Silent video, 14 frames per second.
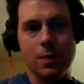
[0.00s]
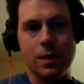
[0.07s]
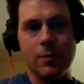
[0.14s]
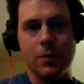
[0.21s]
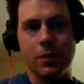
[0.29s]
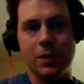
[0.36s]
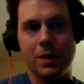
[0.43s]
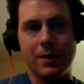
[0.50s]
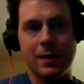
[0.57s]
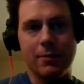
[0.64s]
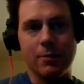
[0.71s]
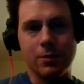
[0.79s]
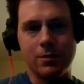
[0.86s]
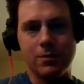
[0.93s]
People thought that
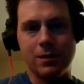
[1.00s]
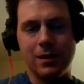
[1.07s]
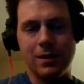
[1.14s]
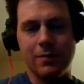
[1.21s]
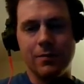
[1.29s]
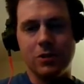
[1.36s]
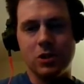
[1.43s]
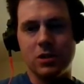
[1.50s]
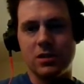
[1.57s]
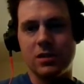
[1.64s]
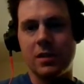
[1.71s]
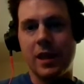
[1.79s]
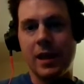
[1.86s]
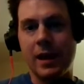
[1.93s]
would, if just
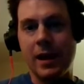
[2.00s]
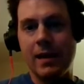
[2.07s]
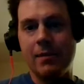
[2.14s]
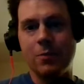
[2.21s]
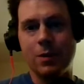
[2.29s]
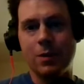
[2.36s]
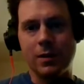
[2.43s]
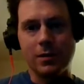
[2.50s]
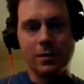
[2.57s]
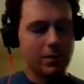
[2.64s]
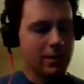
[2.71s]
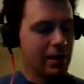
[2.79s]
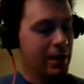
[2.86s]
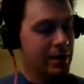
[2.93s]
that name would
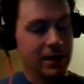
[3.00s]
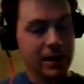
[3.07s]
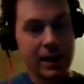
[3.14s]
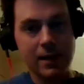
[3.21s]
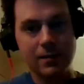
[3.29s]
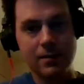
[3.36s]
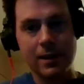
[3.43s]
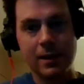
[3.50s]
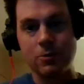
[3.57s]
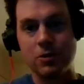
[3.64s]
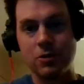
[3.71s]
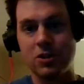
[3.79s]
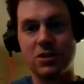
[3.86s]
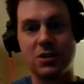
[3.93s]
indicate that it
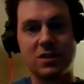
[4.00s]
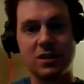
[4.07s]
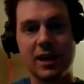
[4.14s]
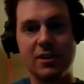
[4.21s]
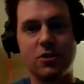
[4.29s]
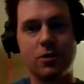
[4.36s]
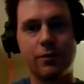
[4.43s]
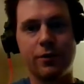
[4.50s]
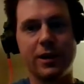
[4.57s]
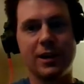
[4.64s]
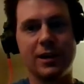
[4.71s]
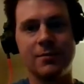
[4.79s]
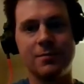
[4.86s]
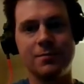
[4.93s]
was just a slasher
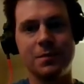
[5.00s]
flick.